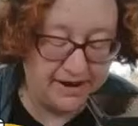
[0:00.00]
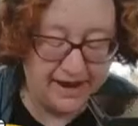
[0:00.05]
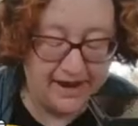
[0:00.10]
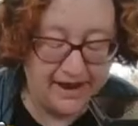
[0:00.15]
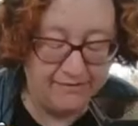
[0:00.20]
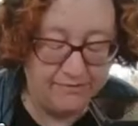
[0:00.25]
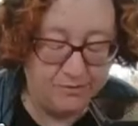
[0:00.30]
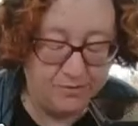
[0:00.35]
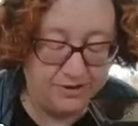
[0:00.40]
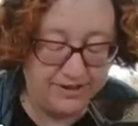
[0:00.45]

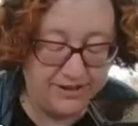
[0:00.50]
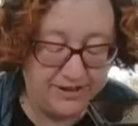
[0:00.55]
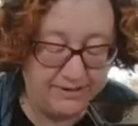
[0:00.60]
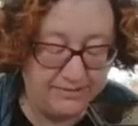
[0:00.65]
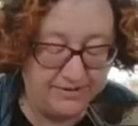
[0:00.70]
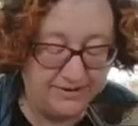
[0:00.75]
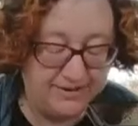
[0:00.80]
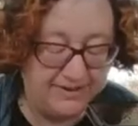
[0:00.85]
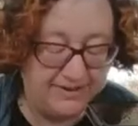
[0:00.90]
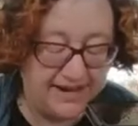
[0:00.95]

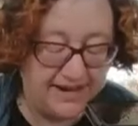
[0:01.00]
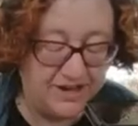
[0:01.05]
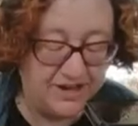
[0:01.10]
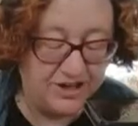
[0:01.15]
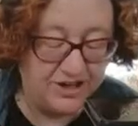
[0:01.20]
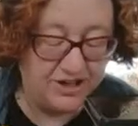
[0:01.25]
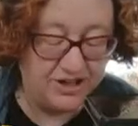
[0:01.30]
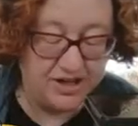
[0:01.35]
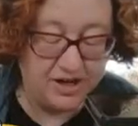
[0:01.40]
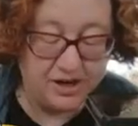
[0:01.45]
Because
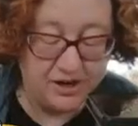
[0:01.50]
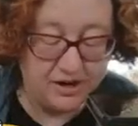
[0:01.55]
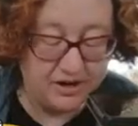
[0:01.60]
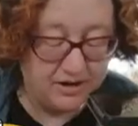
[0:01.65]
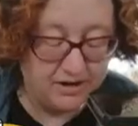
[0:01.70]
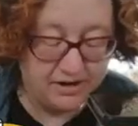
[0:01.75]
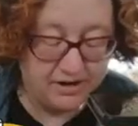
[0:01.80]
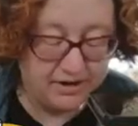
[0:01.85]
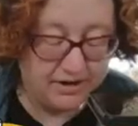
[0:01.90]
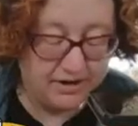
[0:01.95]

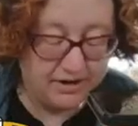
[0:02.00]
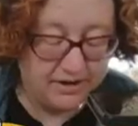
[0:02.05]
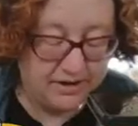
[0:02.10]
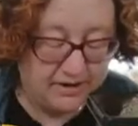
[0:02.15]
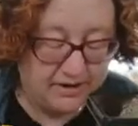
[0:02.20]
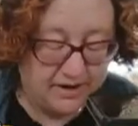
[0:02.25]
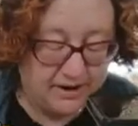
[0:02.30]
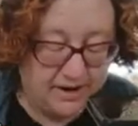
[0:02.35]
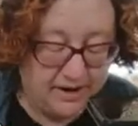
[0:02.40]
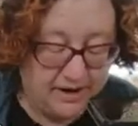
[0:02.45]

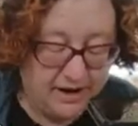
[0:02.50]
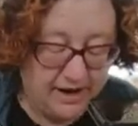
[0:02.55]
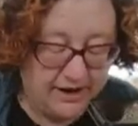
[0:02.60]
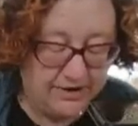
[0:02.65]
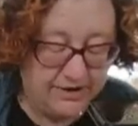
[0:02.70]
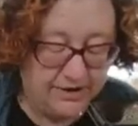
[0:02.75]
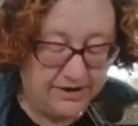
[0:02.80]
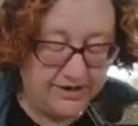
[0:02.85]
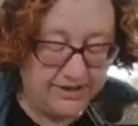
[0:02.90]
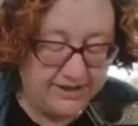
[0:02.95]
I
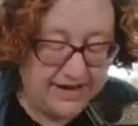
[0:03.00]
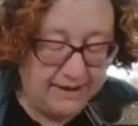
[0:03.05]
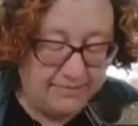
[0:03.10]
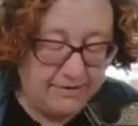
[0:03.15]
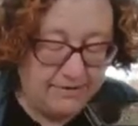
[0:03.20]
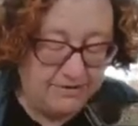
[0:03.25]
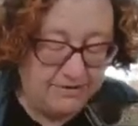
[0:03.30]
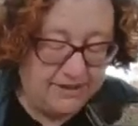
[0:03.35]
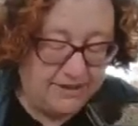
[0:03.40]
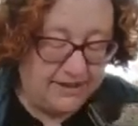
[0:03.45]
couldn't stop
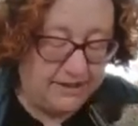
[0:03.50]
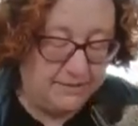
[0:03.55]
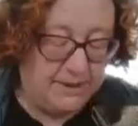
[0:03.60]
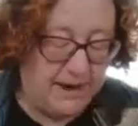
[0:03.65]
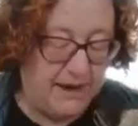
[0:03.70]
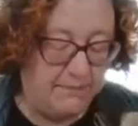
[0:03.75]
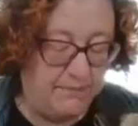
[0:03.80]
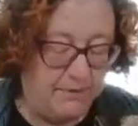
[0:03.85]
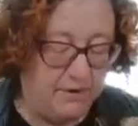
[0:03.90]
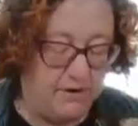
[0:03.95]
using this
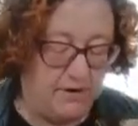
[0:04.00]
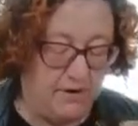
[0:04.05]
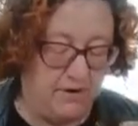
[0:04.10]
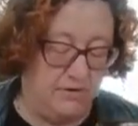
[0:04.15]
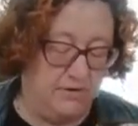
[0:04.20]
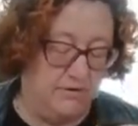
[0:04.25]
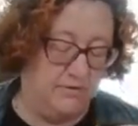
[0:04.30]
paper.